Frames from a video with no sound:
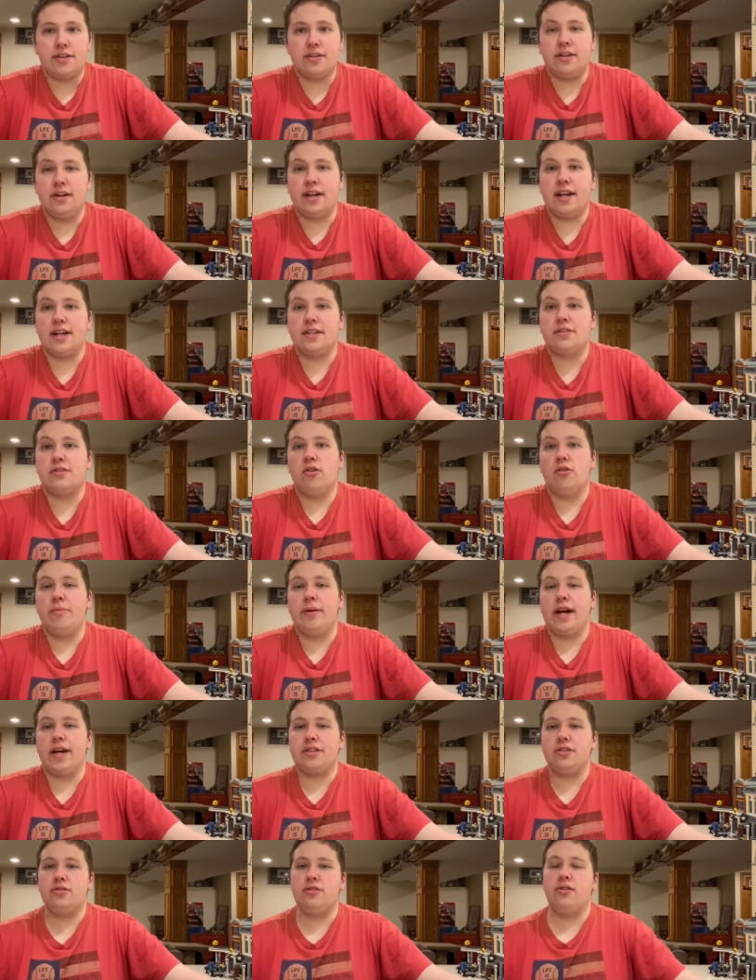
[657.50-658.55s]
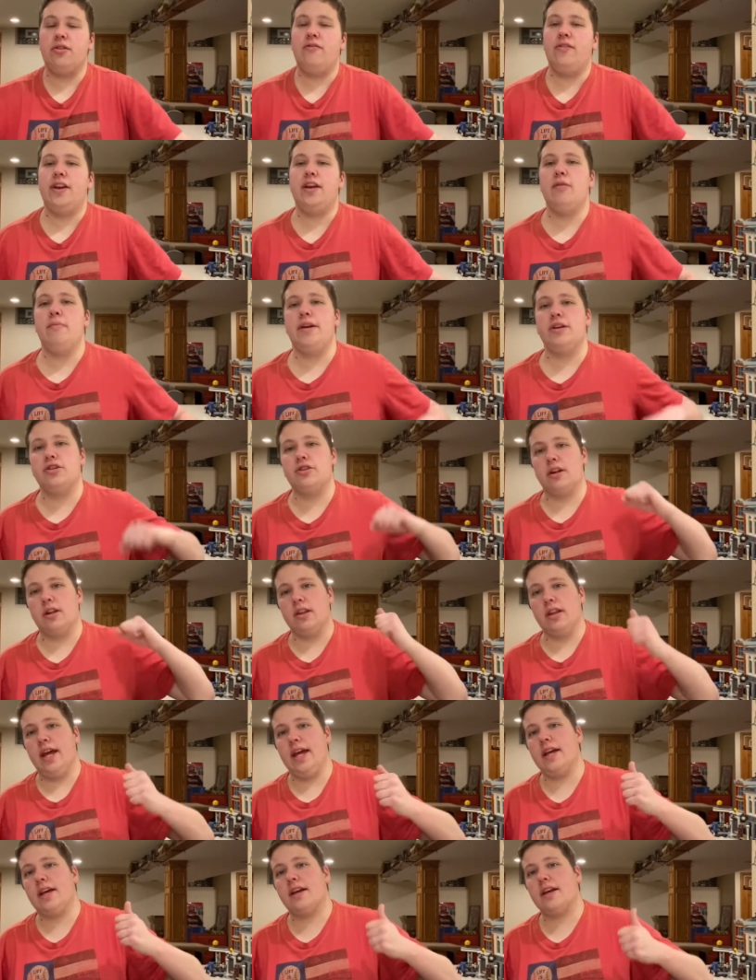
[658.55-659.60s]
you guys, go hope you guys enjoyed the video. Make sure to
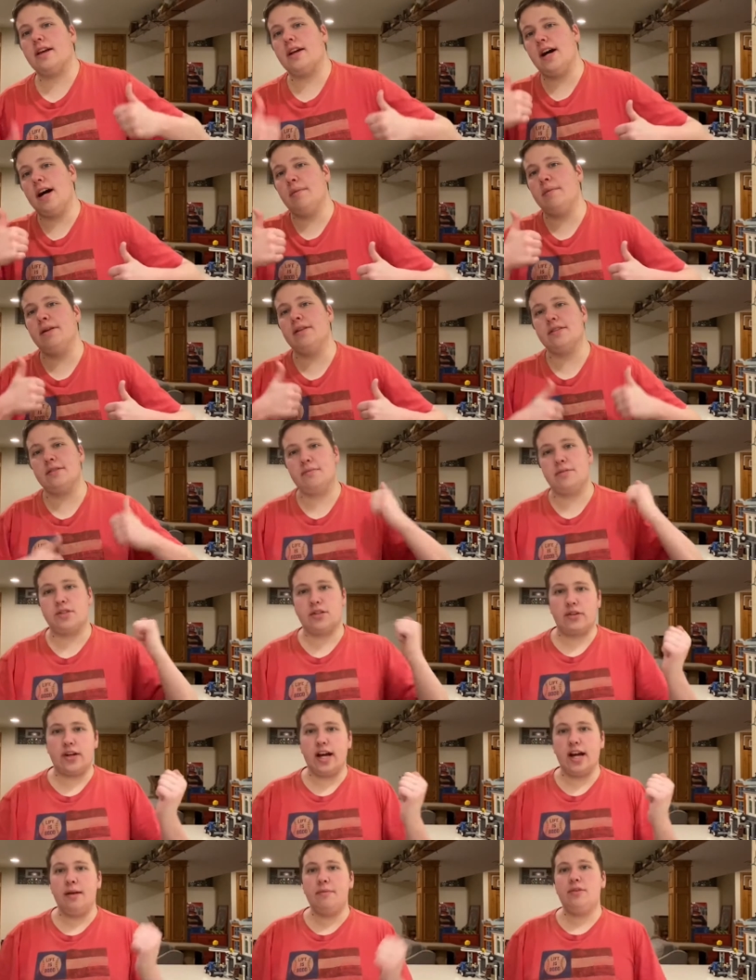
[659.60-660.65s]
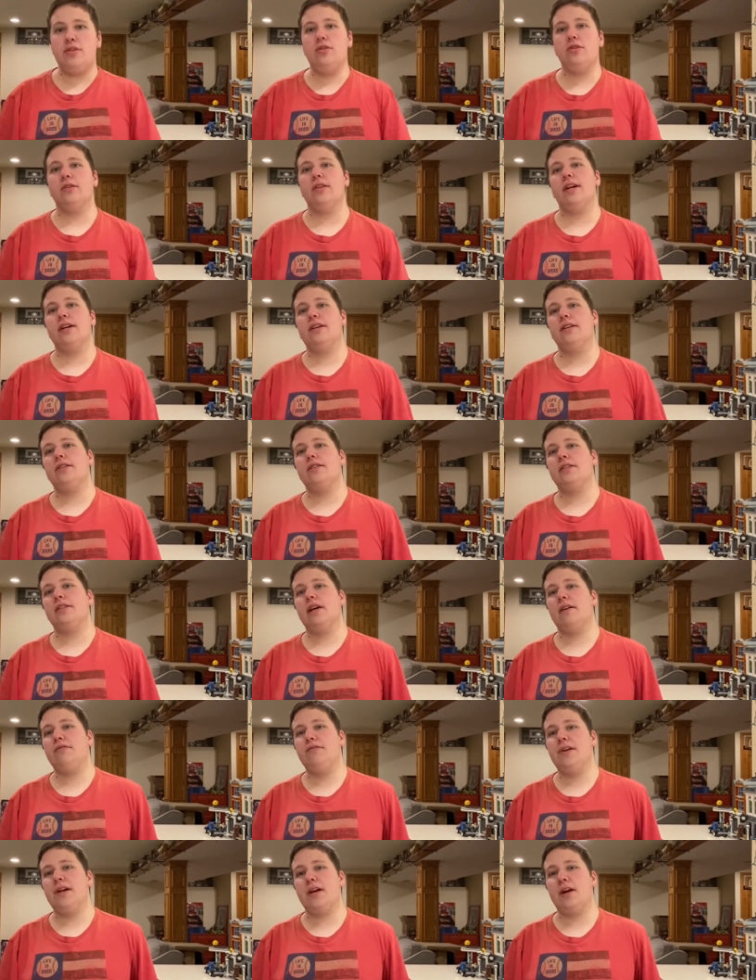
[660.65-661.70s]
like, comment, subscribe, do all that good stuff.
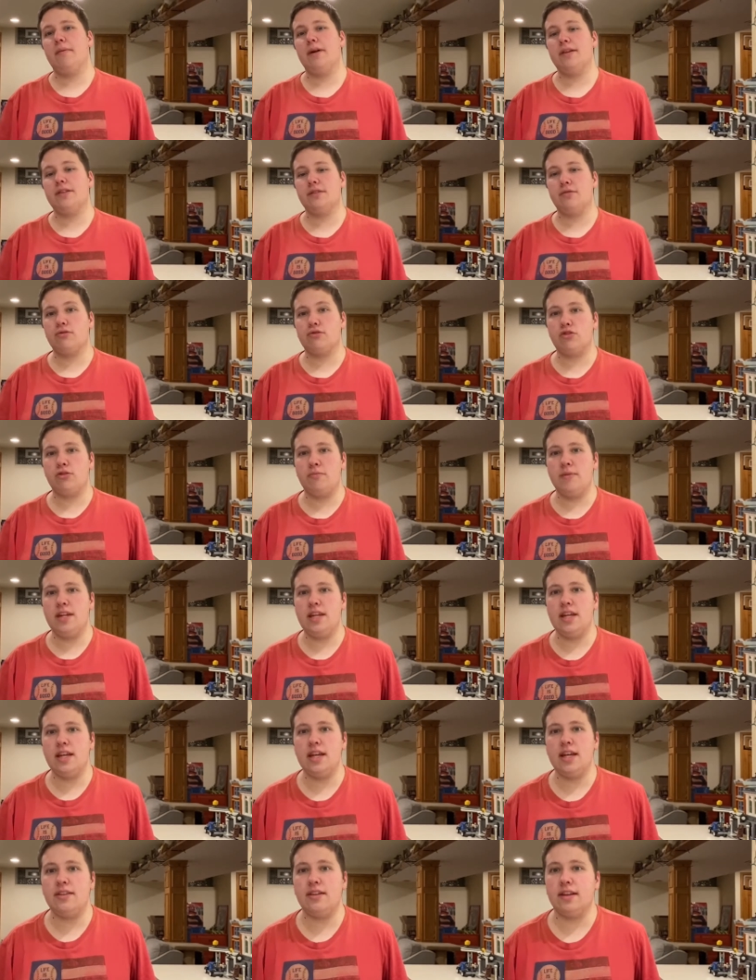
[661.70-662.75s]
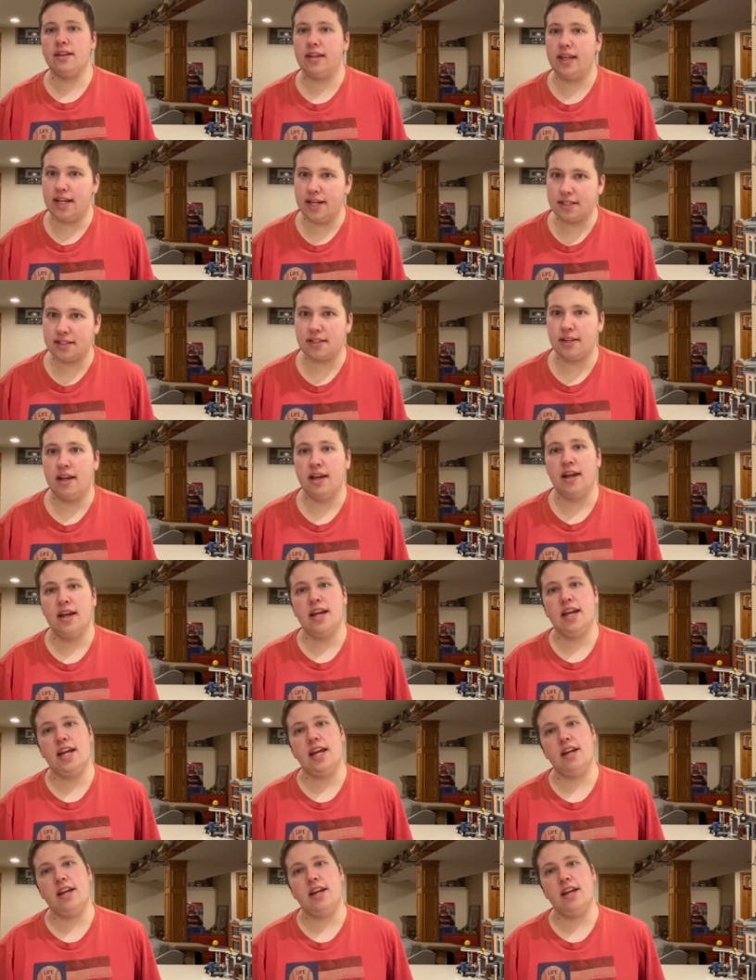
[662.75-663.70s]
Check out my social media in the links in